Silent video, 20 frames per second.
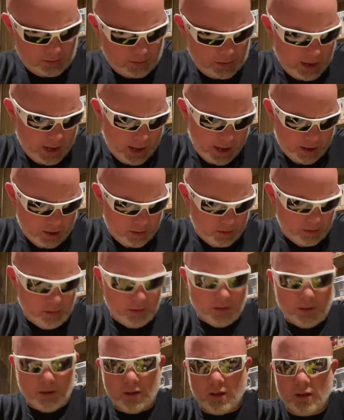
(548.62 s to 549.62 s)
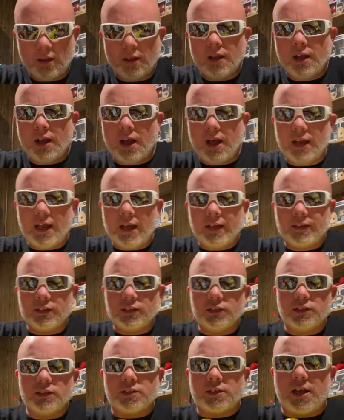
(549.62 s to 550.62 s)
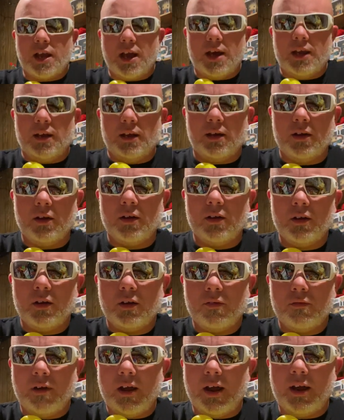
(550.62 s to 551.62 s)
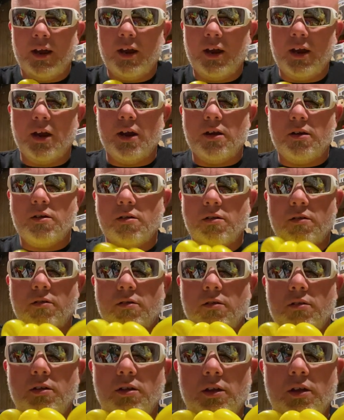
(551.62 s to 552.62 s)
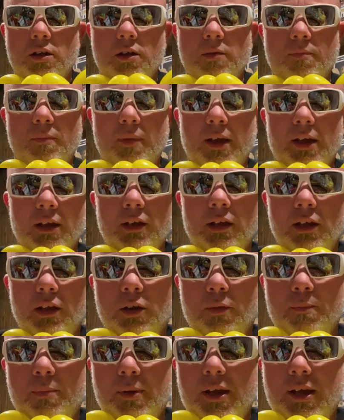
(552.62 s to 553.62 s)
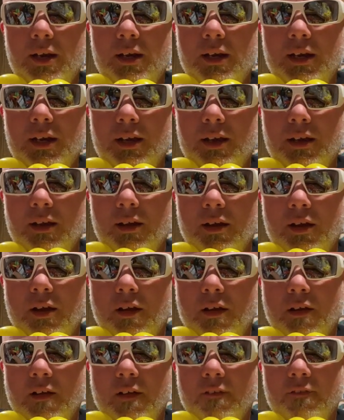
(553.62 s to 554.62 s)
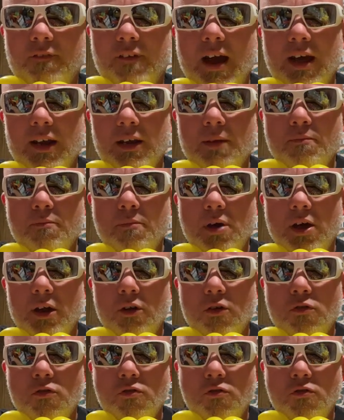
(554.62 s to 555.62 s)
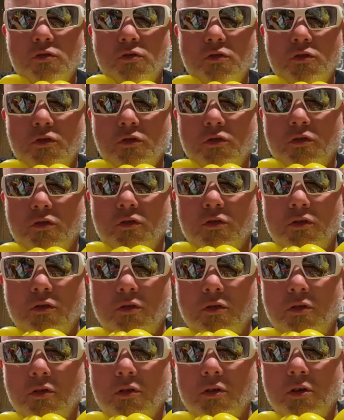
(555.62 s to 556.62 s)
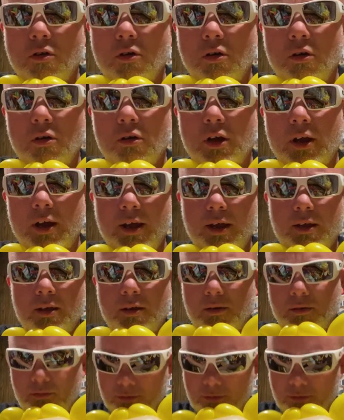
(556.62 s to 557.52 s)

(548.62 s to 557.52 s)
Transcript: Now, I like to just kind of, right here, make a little bend in it, find the middle, okay?